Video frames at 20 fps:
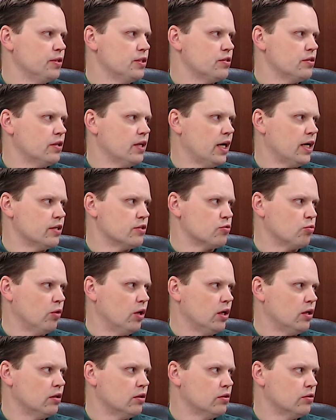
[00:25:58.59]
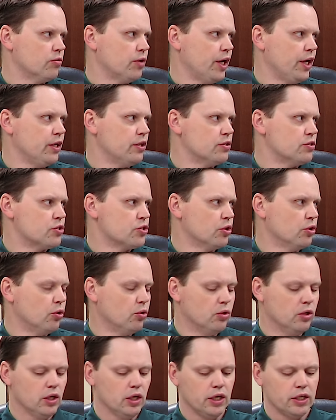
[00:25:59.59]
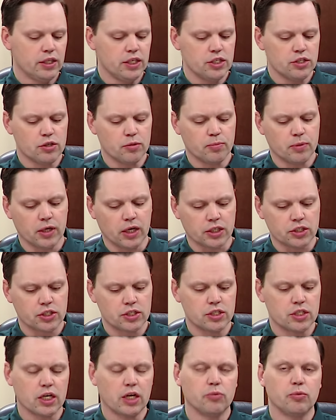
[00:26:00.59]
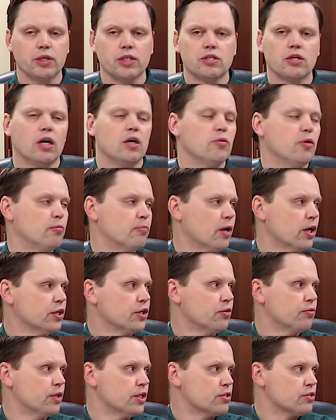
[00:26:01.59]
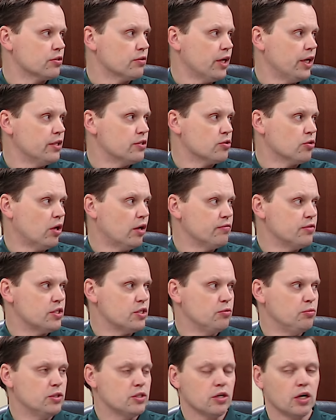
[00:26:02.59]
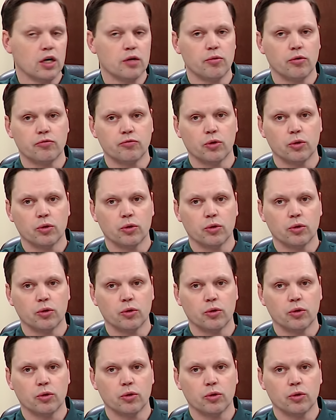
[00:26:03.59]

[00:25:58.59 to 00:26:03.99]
into that as well right so these are production side we can talk about market risk right so obviously we talk about